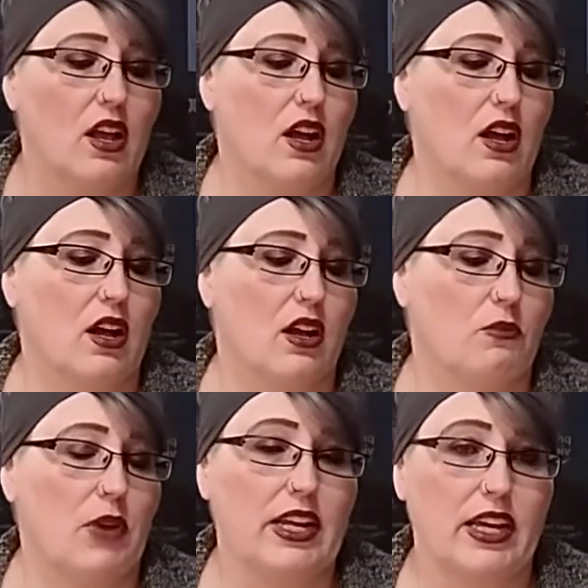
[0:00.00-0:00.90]

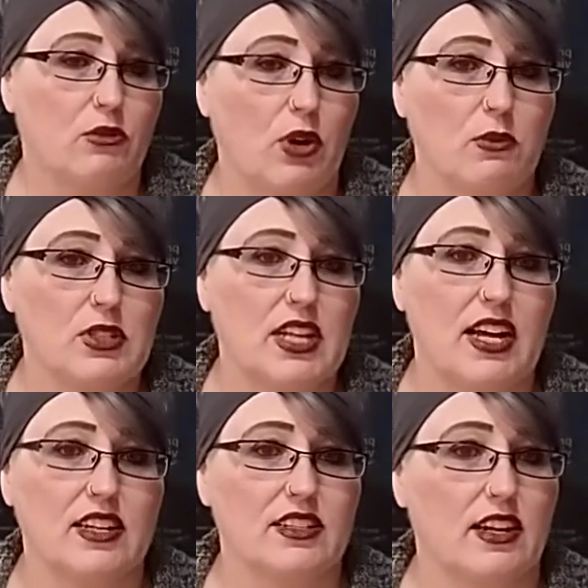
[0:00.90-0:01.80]
I can't promise
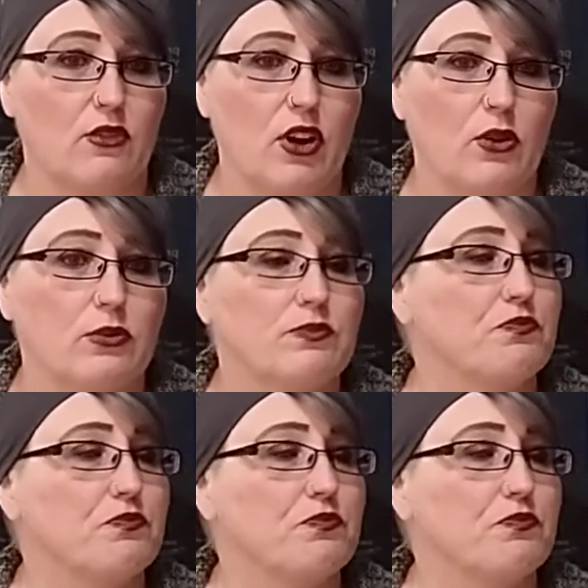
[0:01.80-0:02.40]
that because I don't know.